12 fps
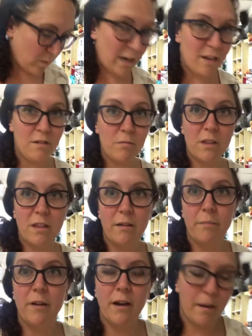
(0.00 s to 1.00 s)
what I do with
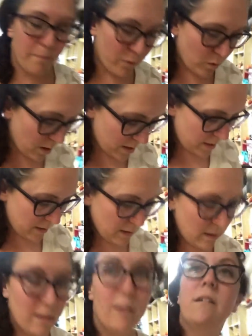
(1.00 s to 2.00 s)
them. I bought
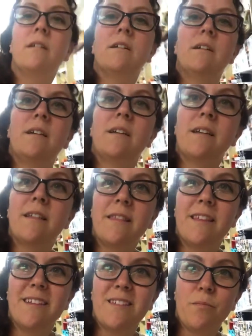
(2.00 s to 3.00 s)

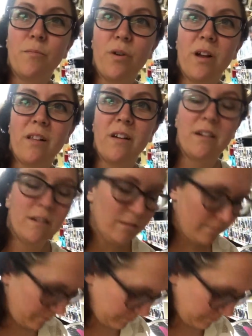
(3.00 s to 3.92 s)
this umbrella